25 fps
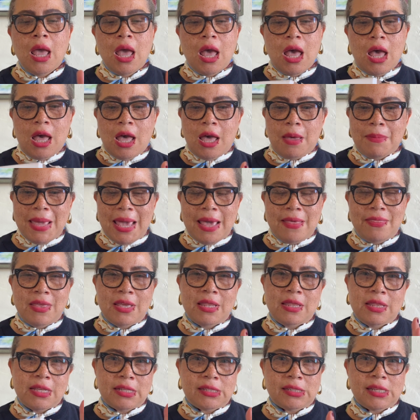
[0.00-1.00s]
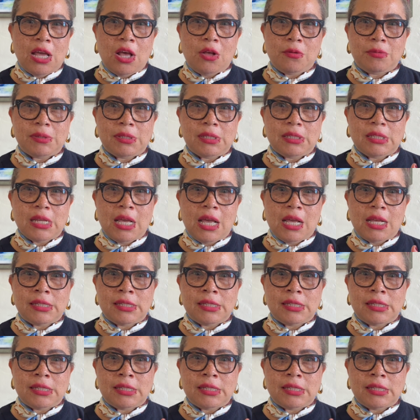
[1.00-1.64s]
And then this helps